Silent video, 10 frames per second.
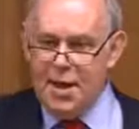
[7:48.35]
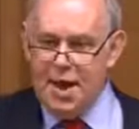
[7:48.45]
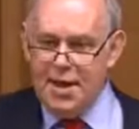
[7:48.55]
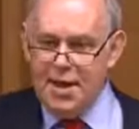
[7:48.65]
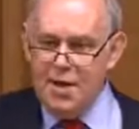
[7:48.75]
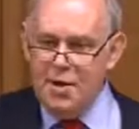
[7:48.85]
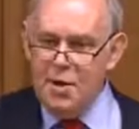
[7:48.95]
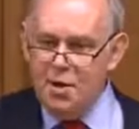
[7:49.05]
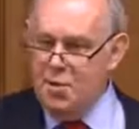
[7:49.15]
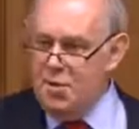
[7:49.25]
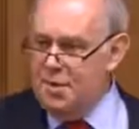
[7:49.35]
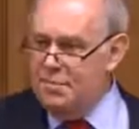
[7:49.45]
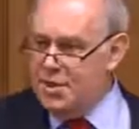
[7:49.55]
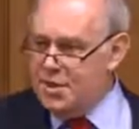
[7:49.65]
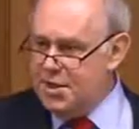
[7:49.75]
And I know the
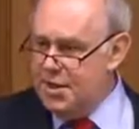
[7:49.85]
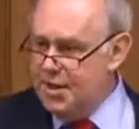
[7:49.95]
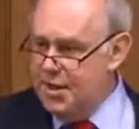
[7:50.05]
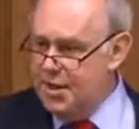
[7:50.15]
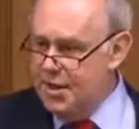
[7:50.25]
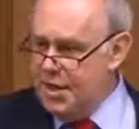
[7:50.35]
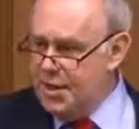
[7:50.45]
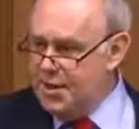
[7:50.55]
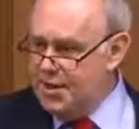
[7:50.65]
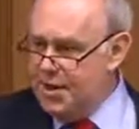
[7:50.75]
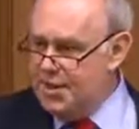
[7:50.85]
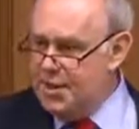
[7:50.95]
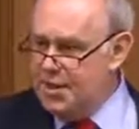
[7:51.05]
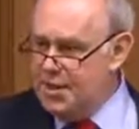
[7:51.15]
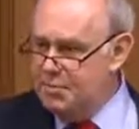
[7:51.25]
Minister is a
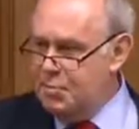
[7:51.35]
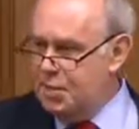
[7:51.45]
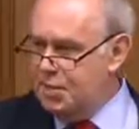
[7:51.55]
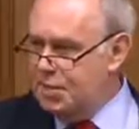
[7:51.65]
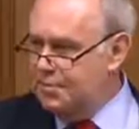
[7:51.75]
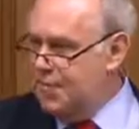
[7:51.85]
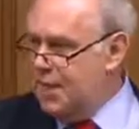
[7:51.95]
decent person.